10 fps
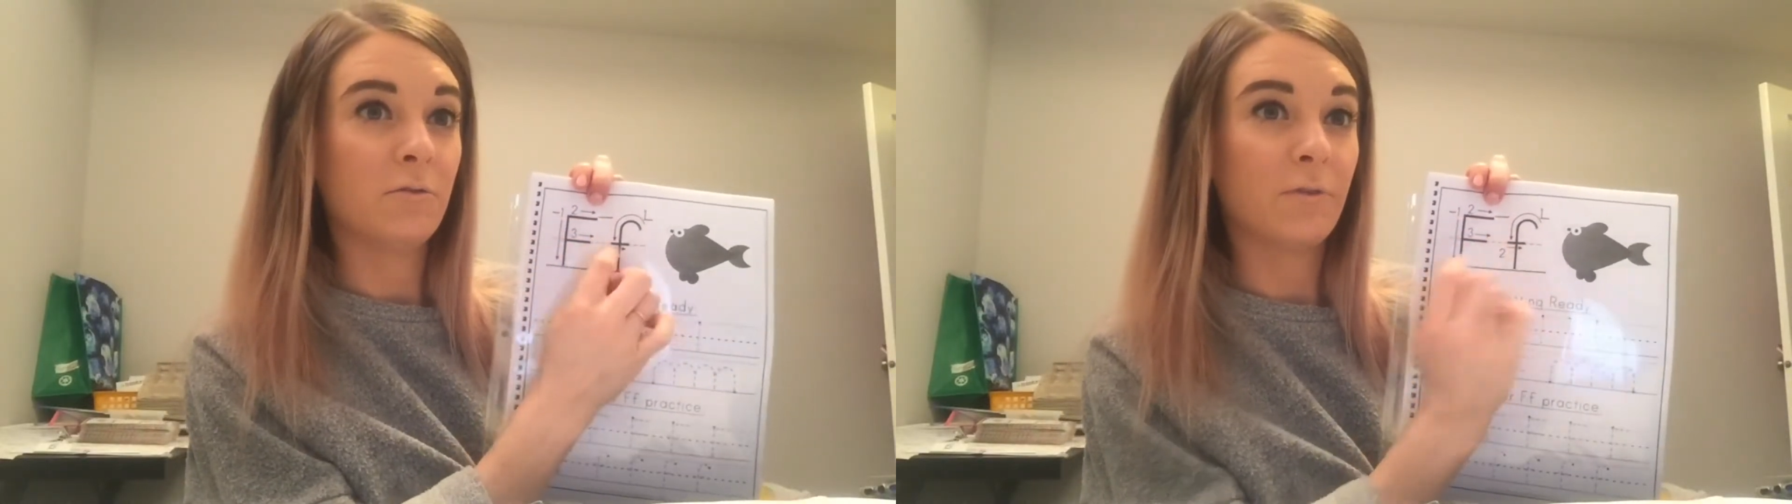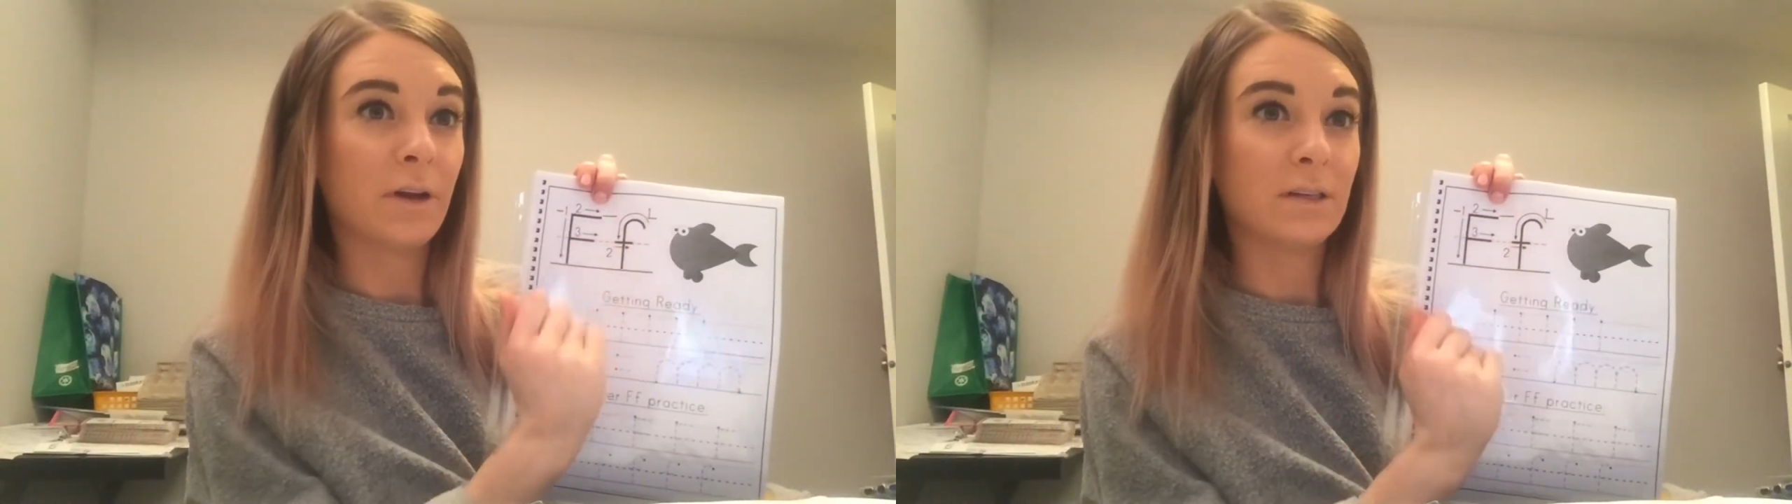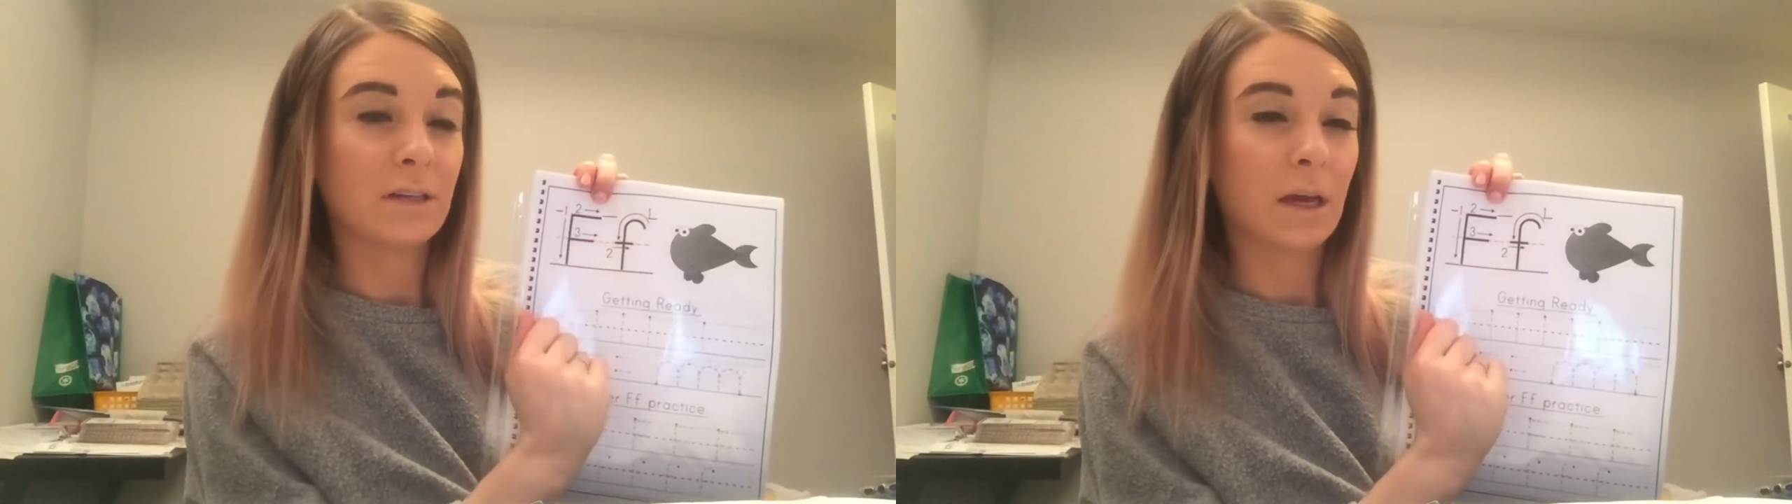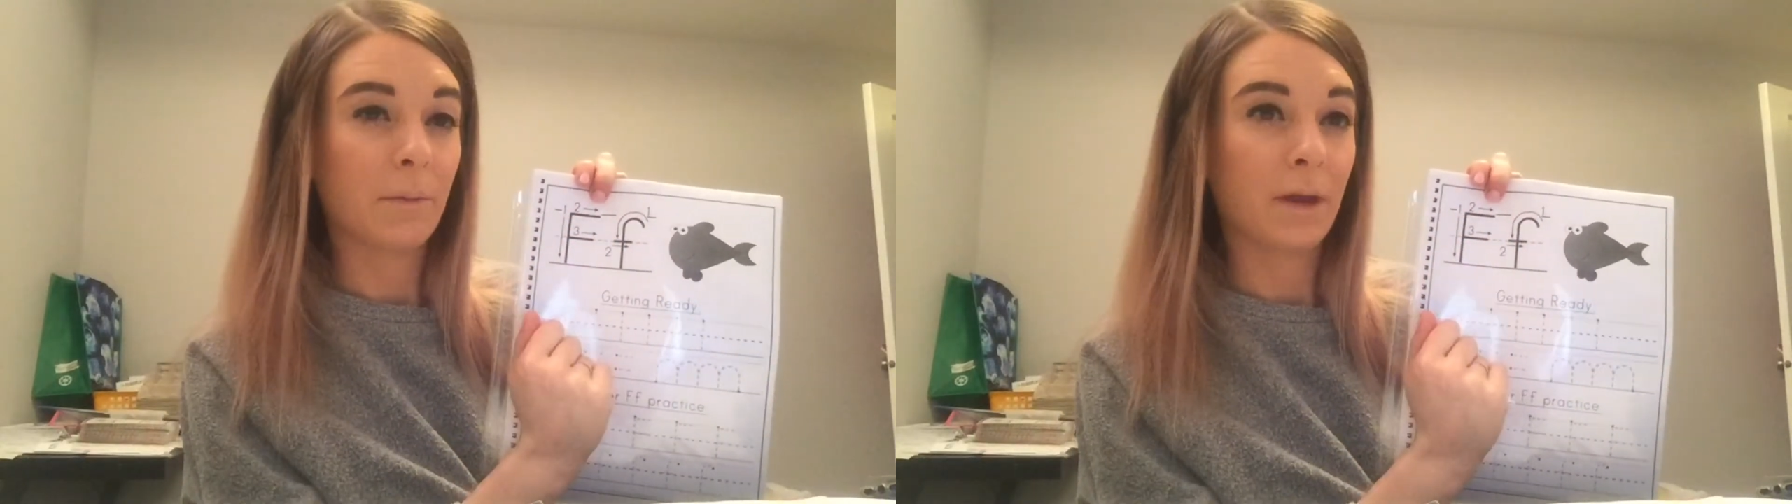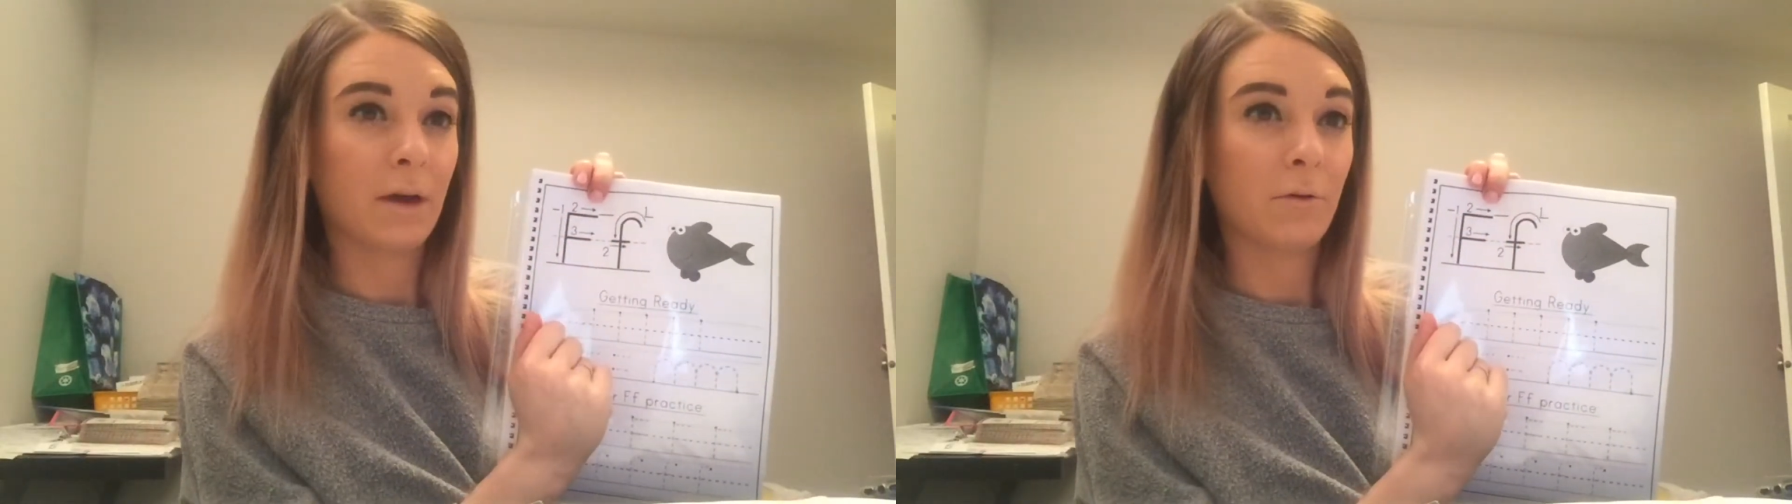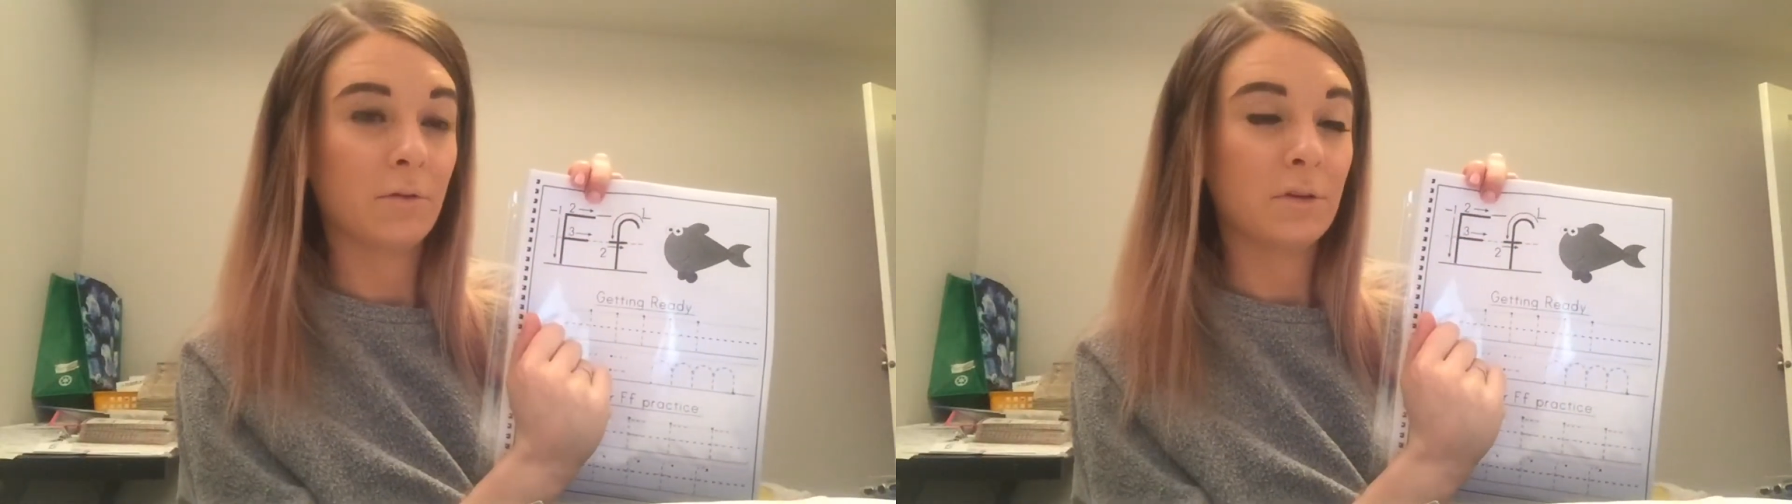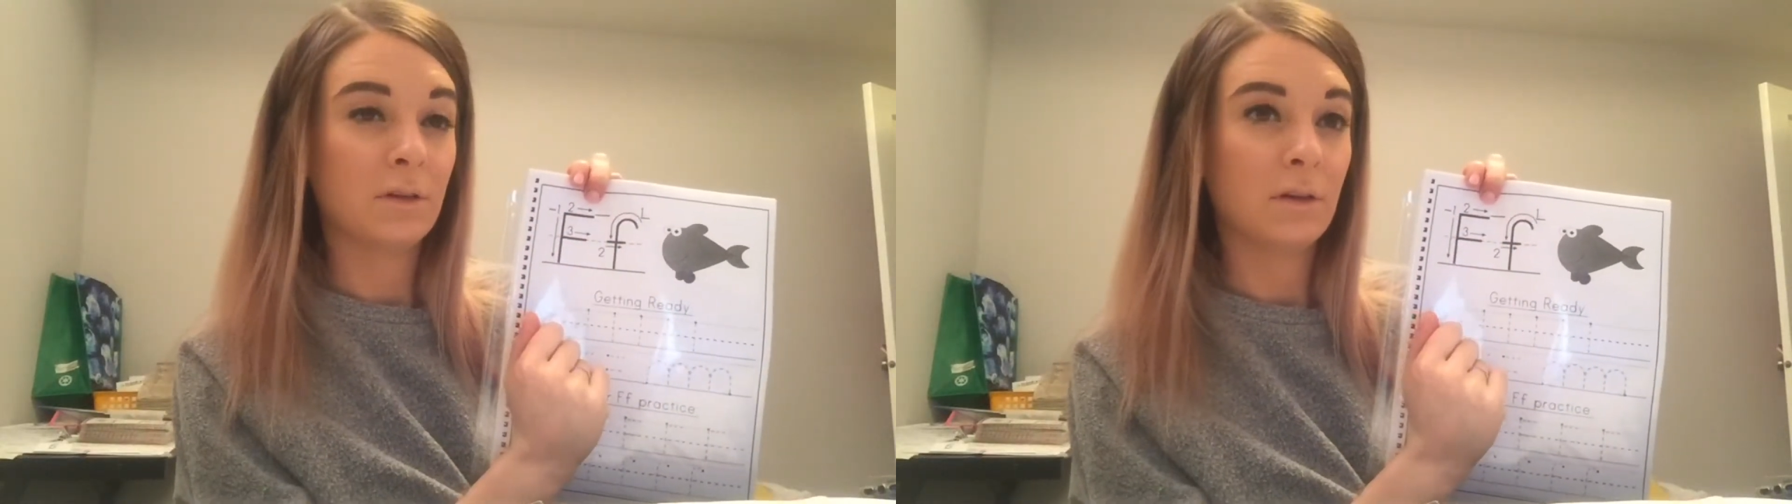friends coming out.